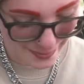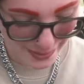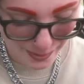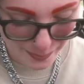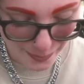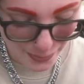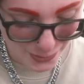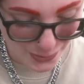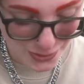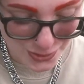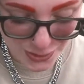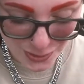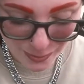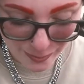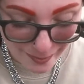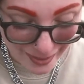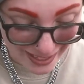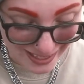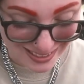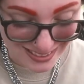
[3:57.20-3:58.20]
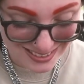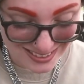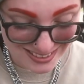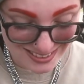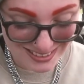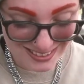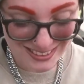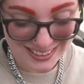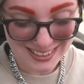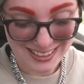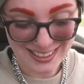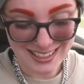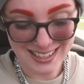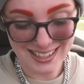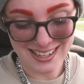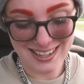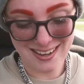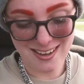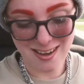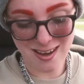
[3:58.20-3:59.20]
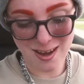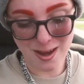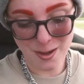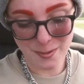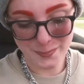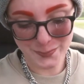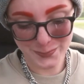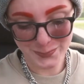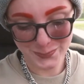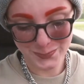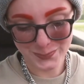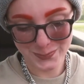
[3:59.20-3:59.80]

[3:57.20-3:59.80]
an emotional mess? I